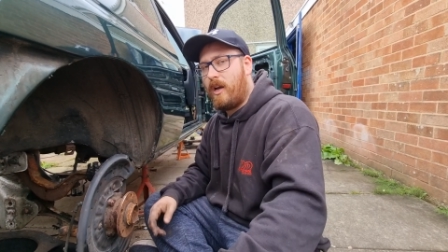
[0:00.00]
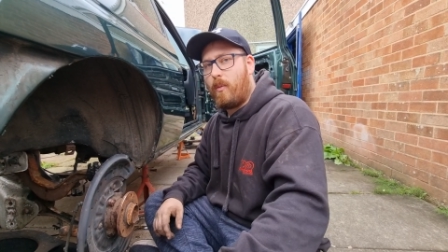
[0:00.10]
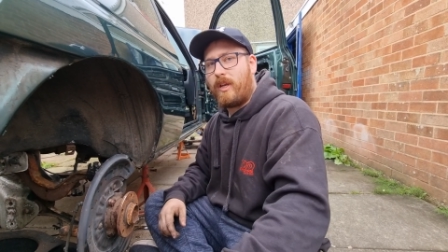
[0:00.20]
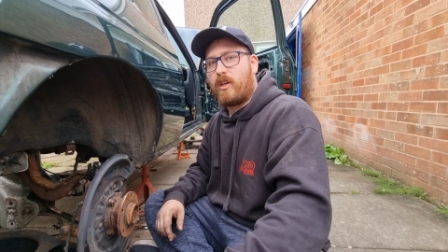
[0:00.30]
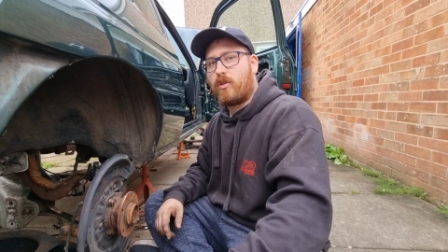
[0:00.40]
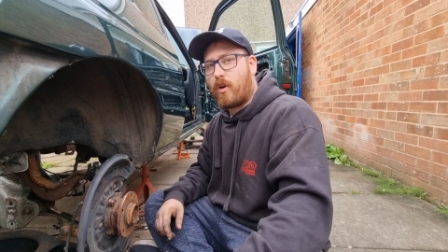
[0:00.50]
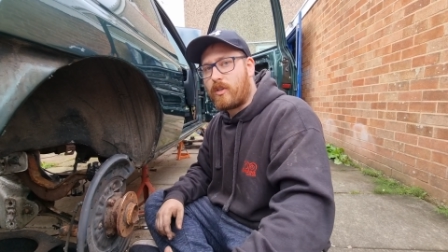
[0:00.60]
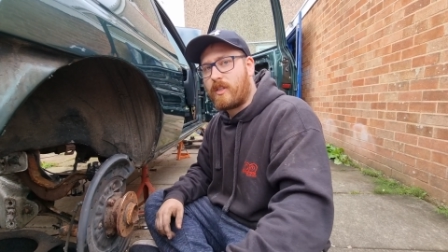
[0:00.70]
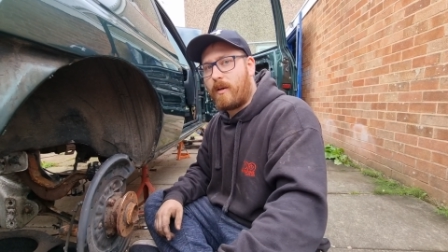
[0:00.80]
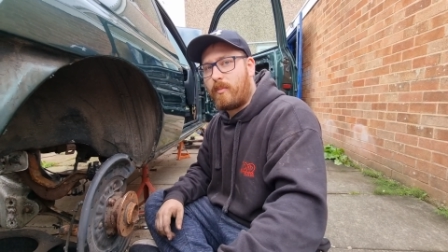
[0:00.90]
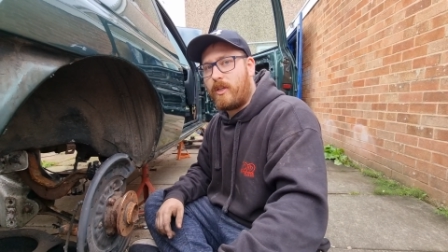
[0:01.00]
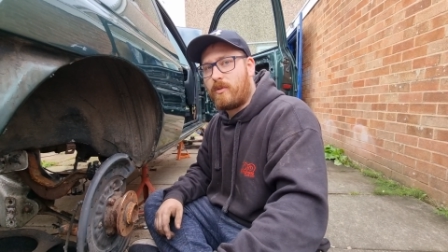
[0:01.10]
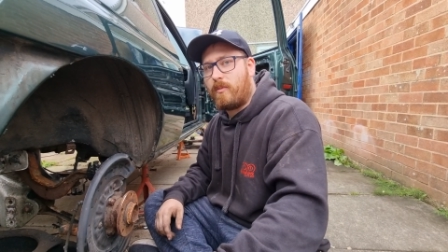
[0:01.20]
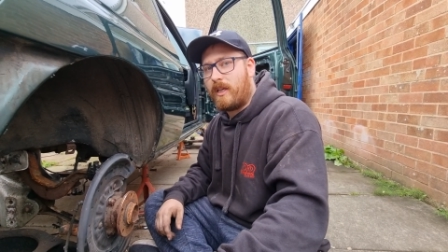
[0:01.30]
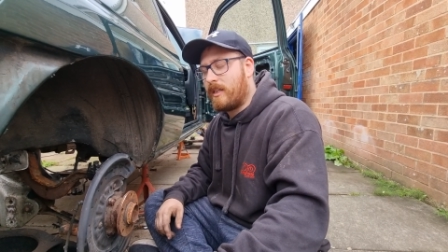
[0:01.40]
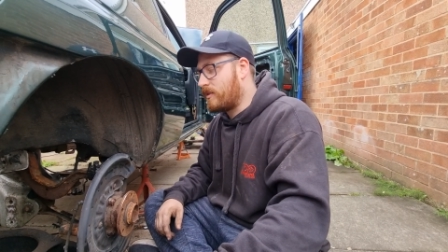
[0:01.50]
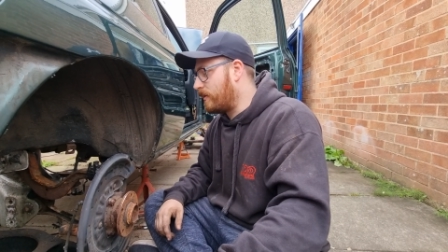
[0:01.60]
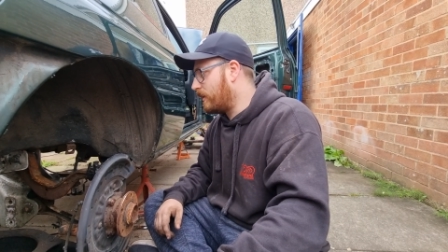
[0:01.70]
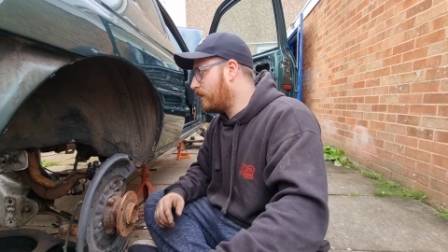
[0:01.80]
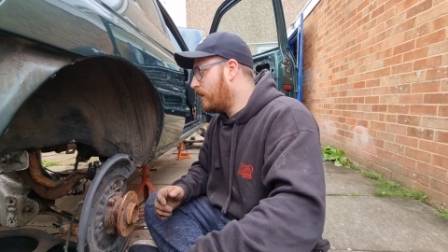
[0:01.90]
we can cross that bridge when we get to
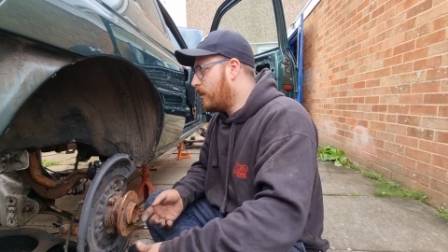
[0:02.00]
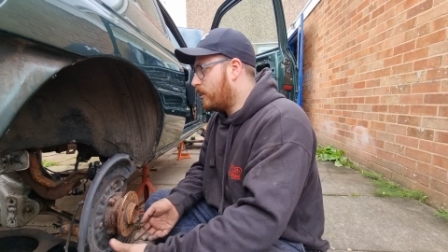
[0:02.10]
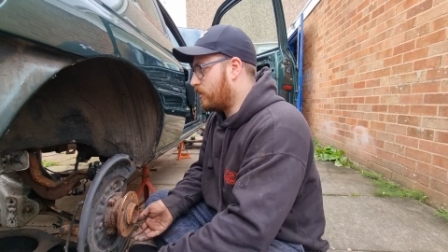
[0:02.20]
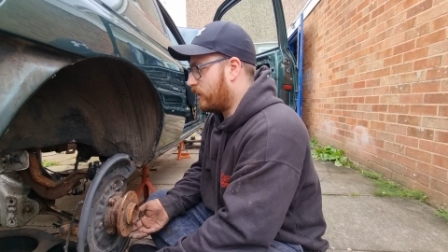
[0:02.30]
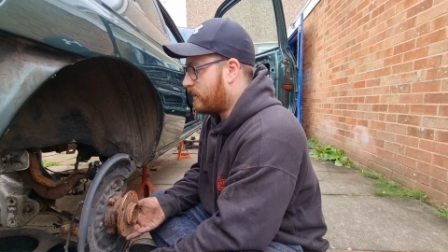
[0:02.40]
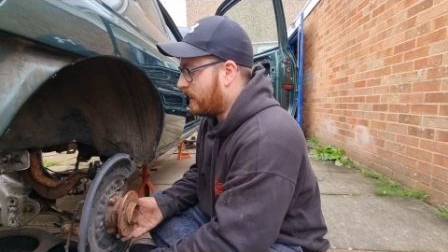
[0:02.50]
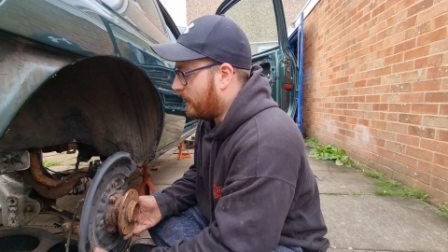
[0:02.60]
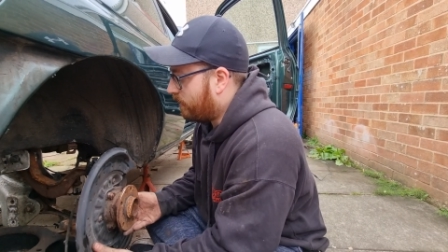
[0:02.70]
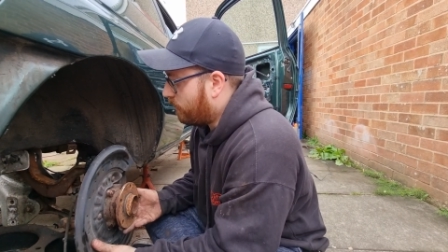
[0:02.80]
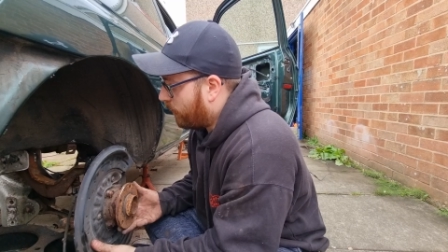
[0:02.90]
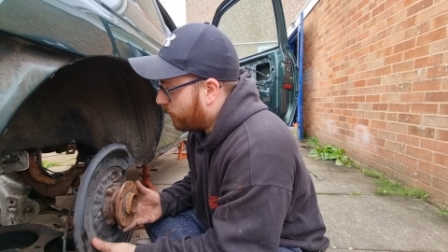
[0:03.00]
it because ideally we want